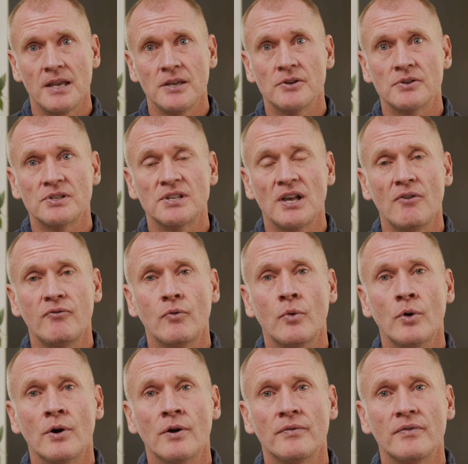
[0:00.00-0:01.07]
Your
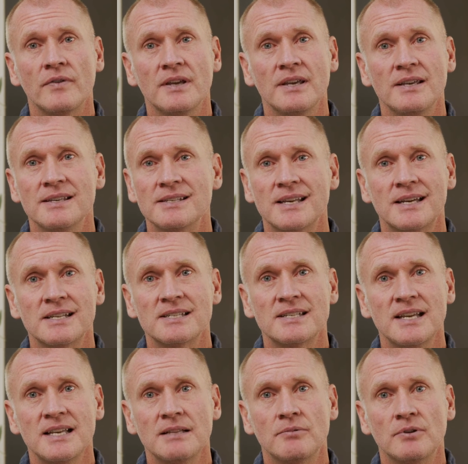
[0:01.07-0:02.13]
self-worth is
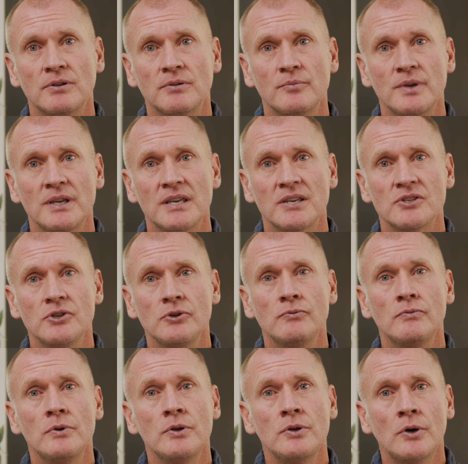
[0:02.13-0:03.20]
unassailable because you
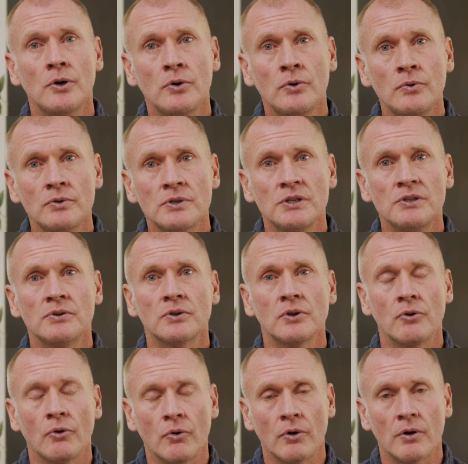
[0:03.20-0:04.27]
know to your
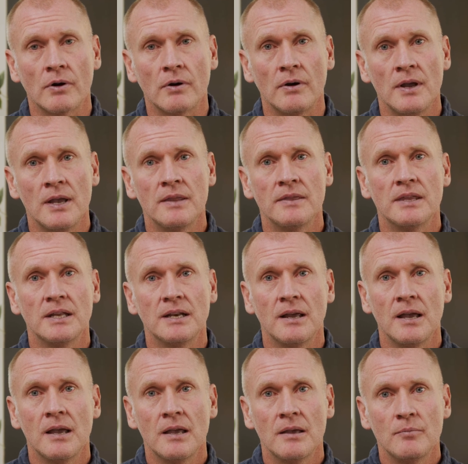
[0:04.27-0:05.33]
core that
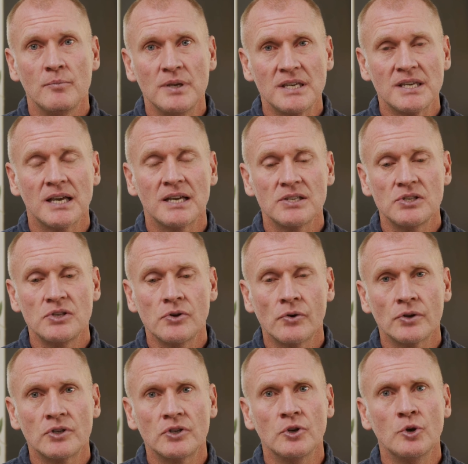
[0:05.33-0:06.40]
because you're
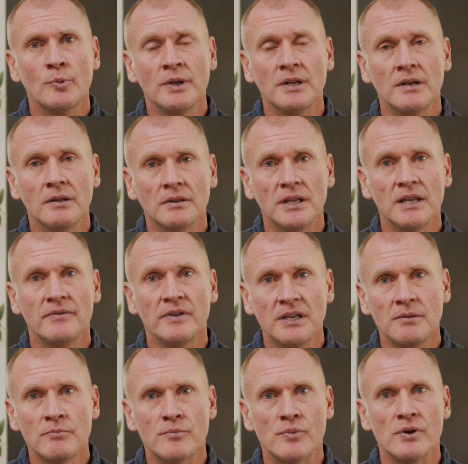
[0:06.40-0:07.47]
human, living
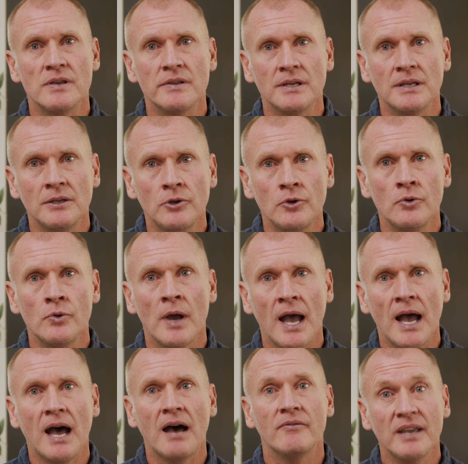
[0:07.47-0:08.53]
and breathing, you
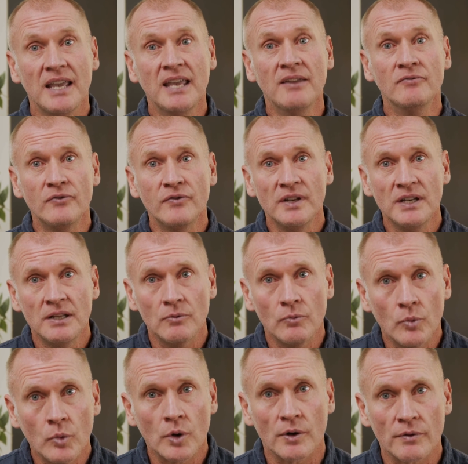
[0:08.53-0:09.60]
have infinite
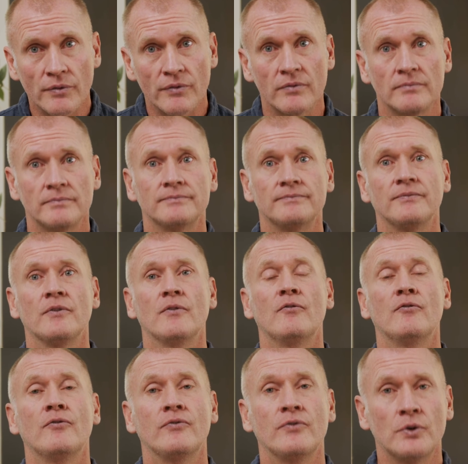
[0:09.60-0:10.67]
worth.
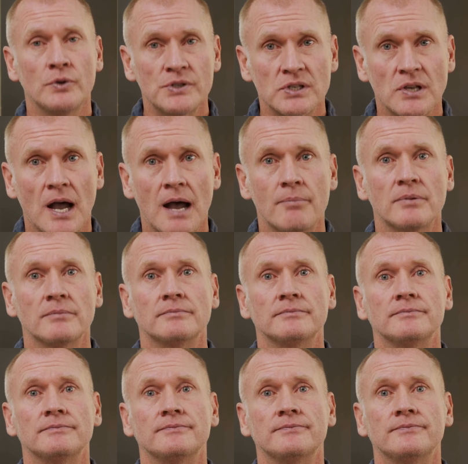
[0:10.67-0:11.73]
Full stop.
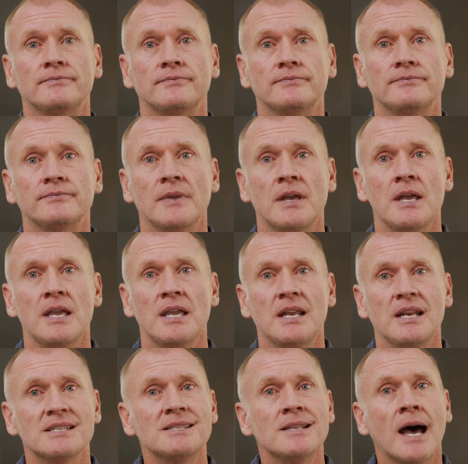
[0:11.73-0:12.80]
It
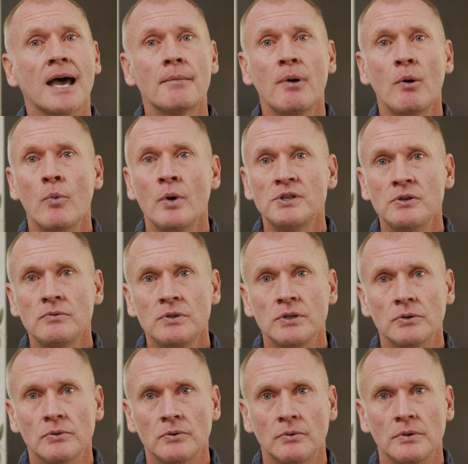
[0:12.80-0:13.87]
is not about what you
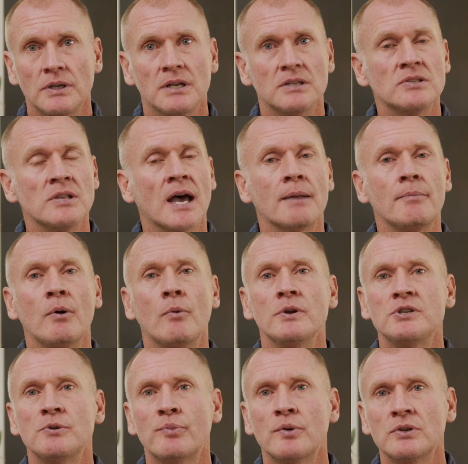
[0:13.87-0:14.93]
do. It is not about
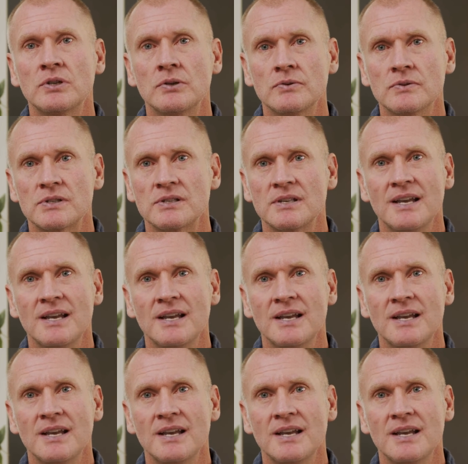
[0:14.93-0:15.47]
what you produce.